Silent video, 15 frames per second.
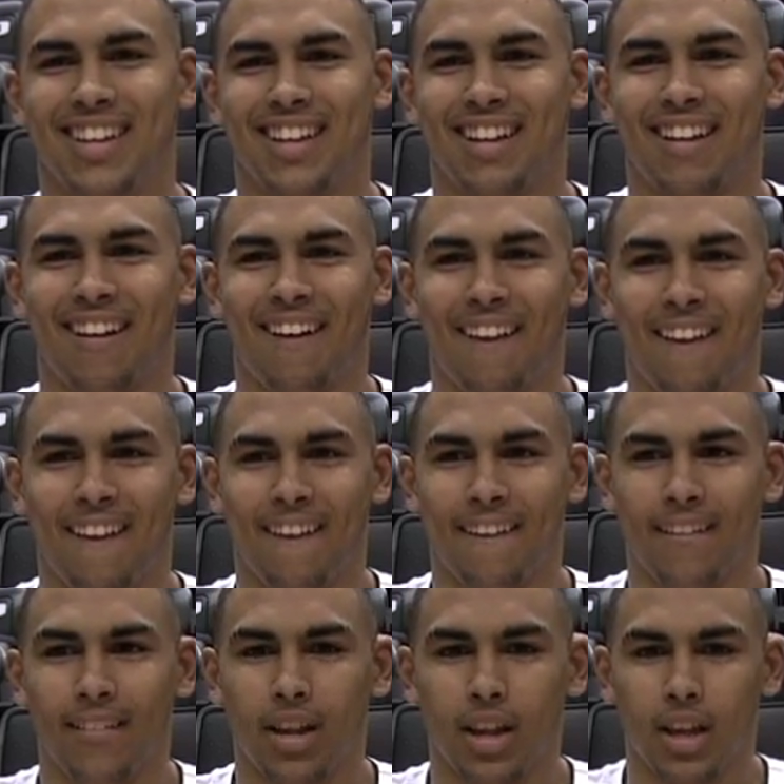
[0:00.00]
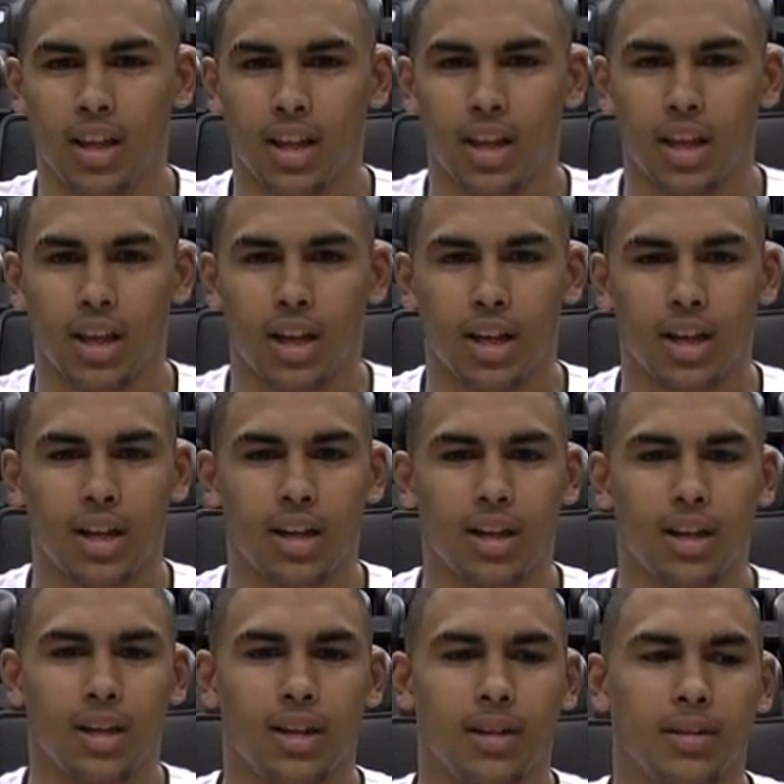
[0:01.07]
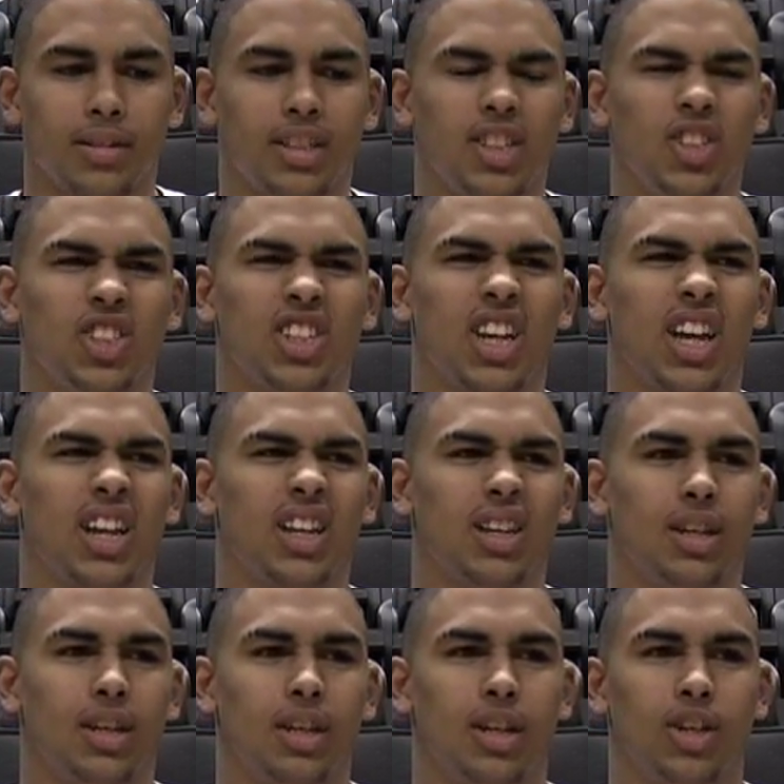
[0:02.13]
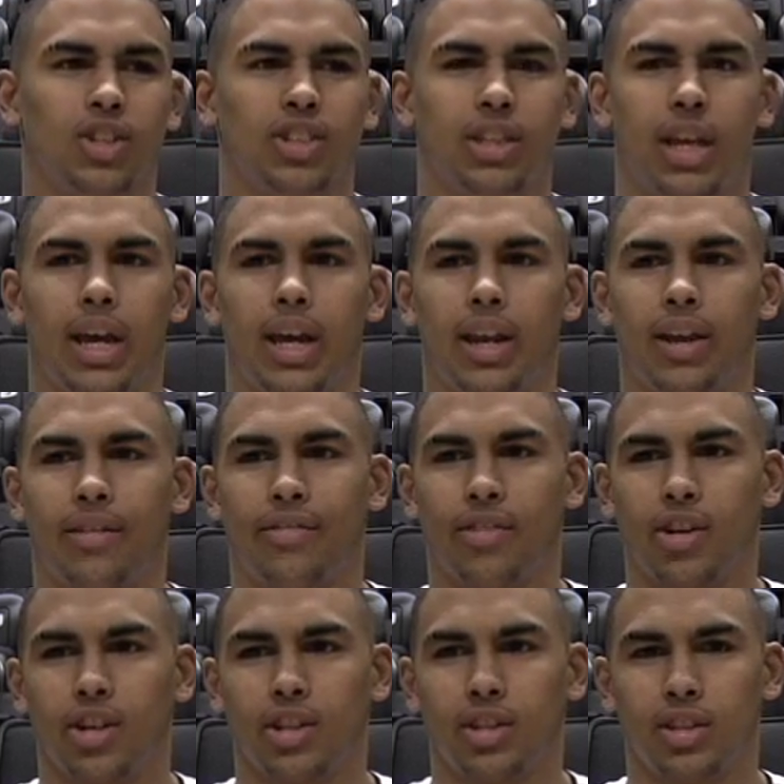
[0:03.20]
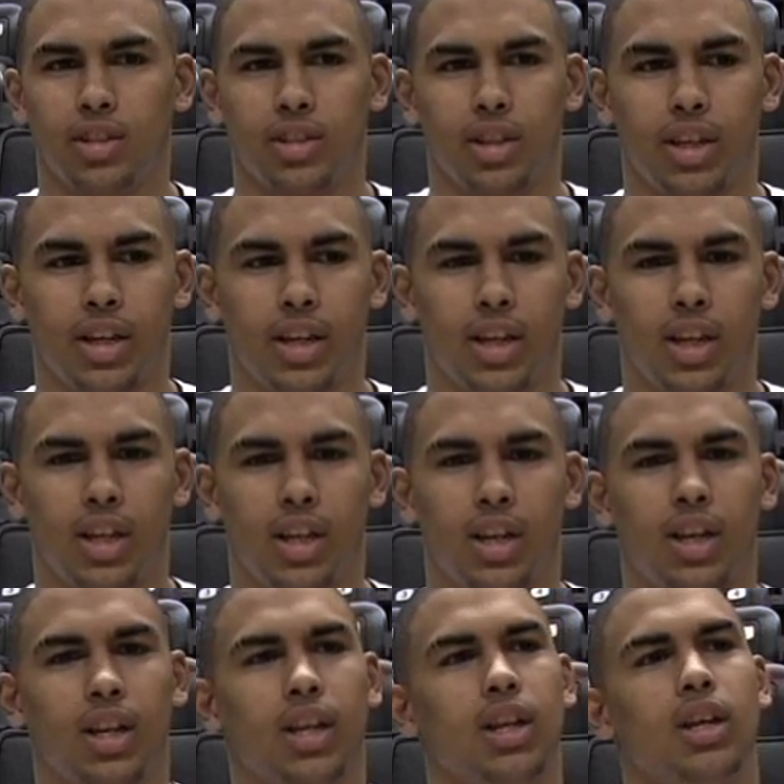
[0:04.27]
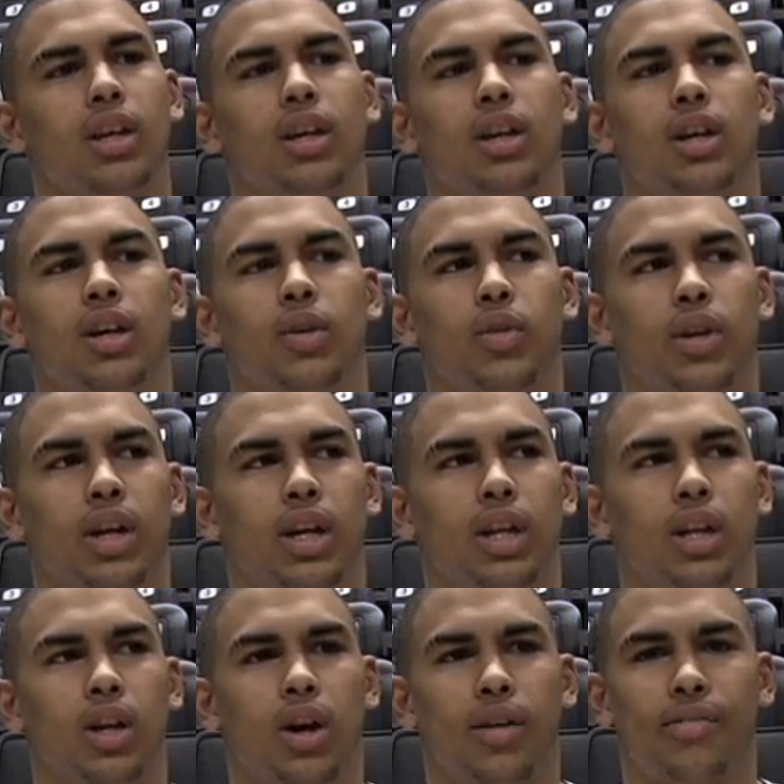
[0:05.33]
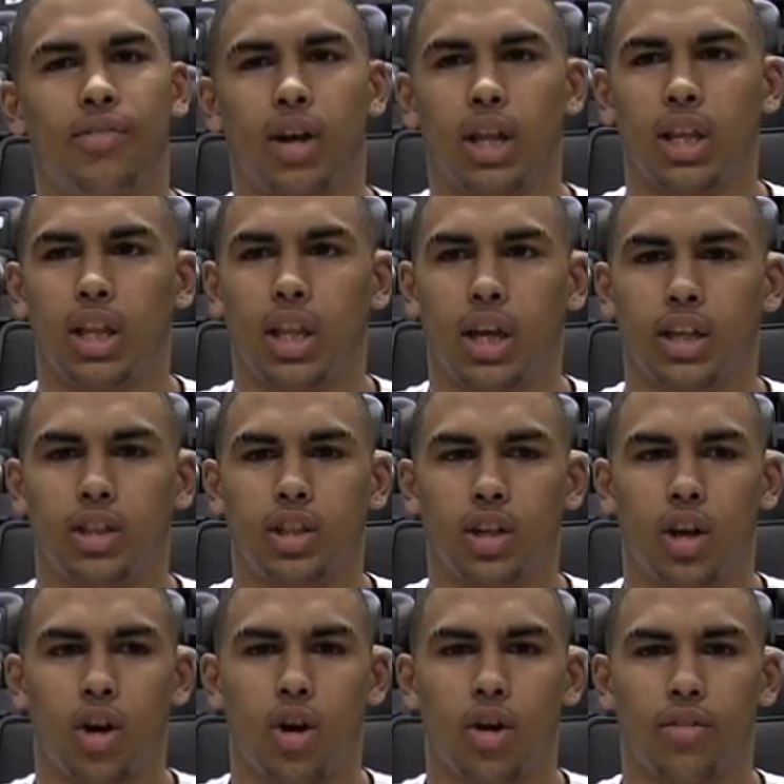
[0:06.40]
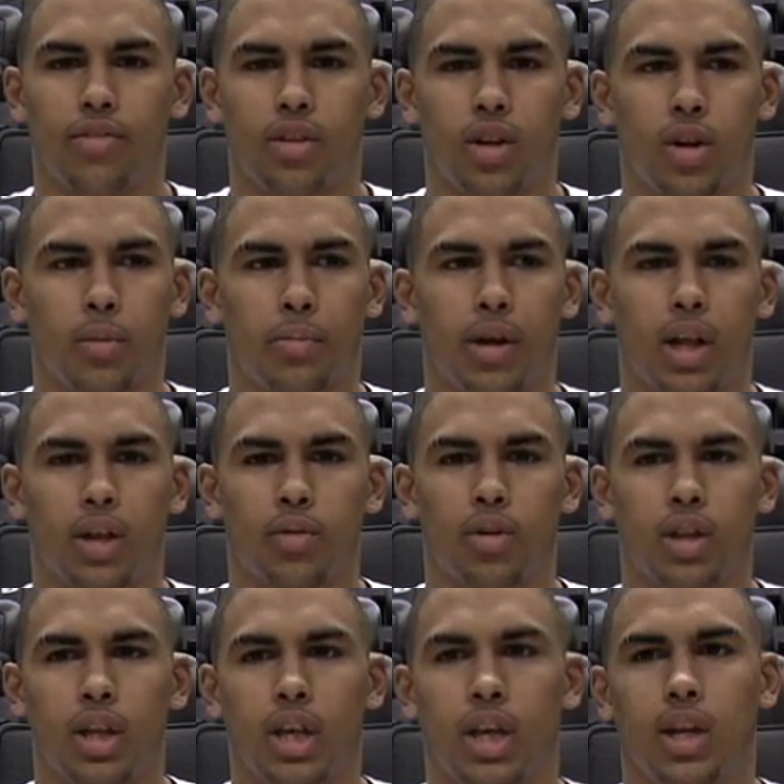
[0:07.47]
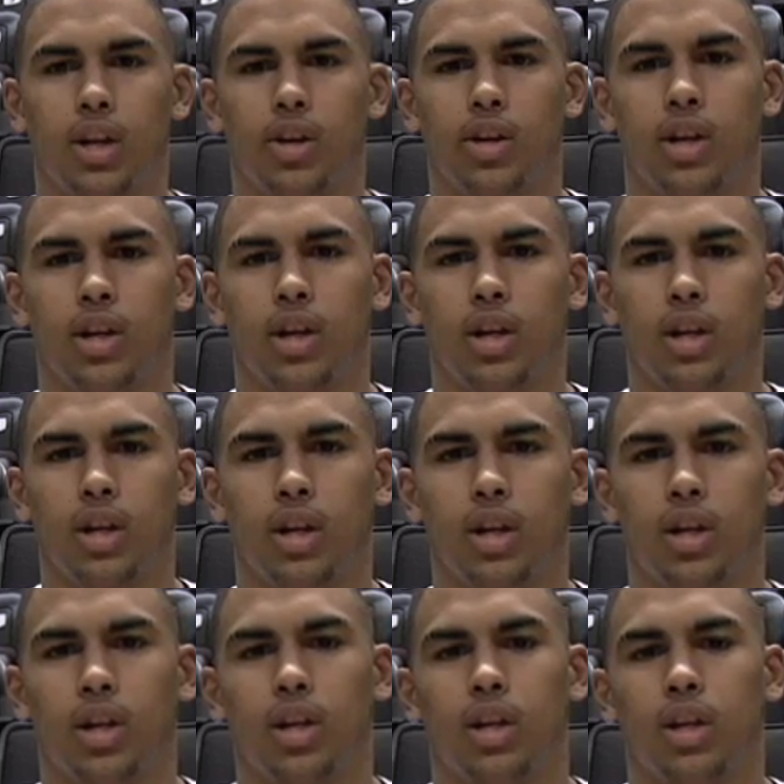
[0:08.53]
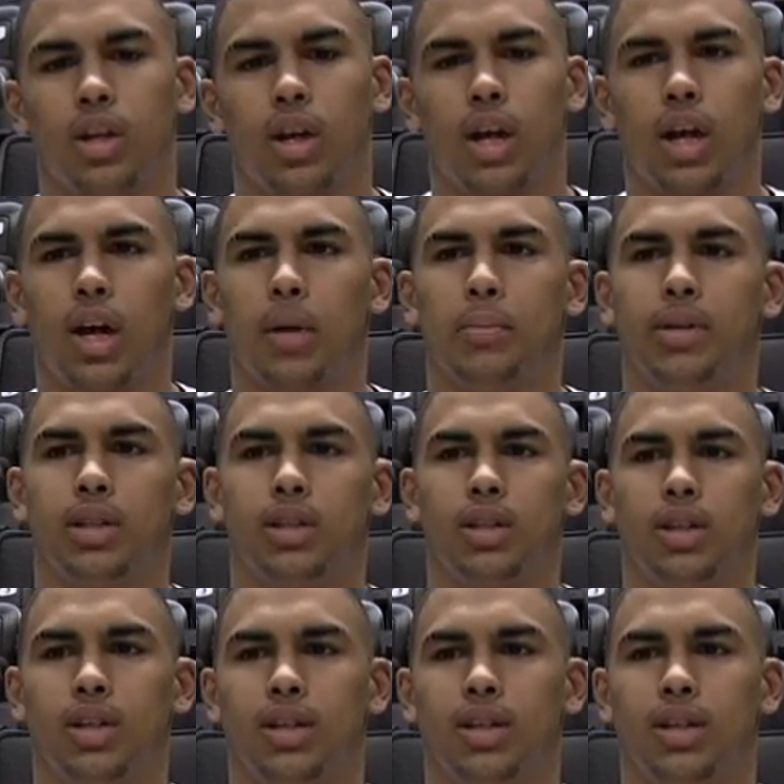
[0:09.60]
How'd your mom take it? Um, uh, she's kind of, you know, sad at first, and then when I, you know, I finally like took off, you know, I probably really hit her, and uh, I miss her.